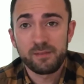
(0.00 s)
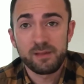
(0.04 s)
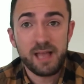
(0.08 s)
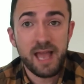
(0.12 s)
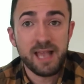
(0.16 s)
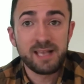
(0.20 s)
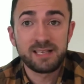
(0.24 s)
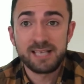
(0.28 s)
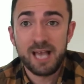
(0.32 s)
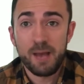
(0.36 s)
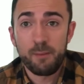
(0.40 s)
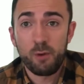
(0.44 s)

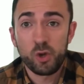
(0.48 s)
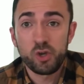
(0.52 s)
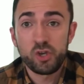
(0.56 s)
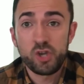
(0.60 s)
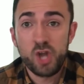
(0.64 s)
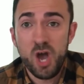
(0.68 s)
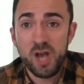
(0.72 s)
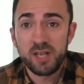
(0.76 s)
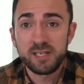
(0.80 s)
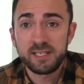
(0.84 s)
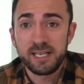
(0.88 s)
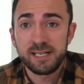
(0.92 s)
exam on
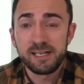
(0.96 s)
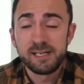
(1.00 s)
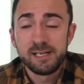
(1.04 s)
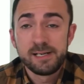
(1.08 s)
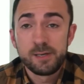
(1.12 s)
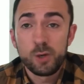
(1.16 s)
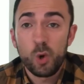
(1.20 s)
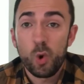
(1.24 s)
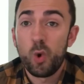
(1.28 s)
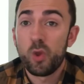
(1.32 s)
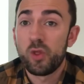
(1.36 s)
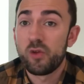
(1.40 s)
nursing,
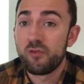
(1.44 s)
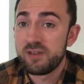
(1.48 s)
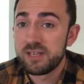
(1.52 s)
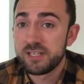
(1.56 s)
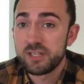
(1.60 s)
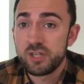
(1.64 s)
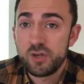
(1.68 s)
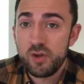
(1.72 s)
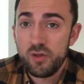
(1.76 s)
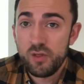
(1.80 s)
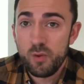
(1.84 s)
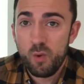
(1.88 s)
or there is
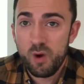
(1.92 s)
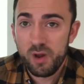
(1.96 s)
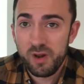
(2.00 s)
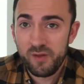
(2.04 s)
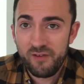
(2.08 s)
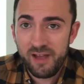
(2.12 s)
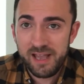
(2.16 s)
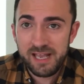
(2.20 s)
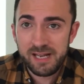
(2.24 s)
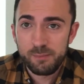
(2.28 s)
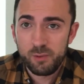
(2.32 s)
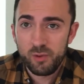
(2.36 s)
another one
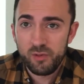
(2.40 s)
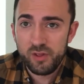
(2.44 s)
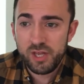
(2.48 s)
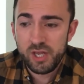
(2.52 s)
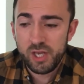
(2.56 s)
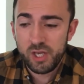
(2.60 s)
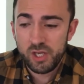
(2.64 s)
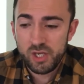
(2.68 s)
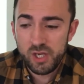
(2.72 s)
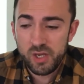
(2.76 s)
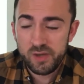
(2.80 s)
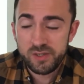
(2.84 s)
available that you
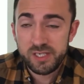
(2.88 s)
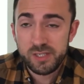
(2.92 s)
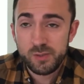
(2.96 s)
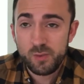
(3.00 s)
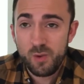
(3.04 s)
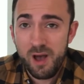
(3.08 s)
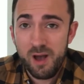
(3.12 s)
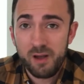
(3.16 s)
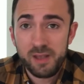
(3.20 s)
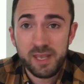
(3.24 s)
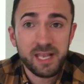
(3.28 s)
can use as well.